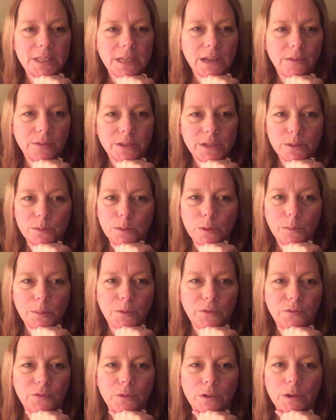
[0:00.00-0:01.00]
down this road
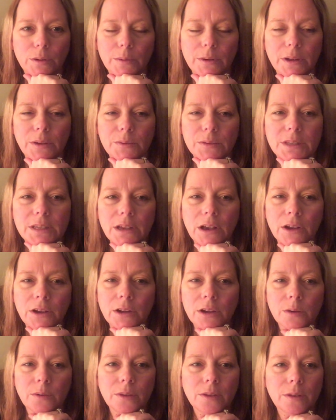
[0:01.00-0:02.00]
before when I was
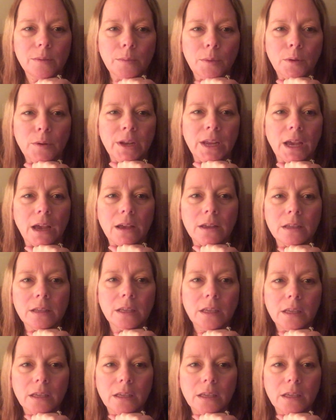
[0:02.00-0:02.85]
younger with pneumonia,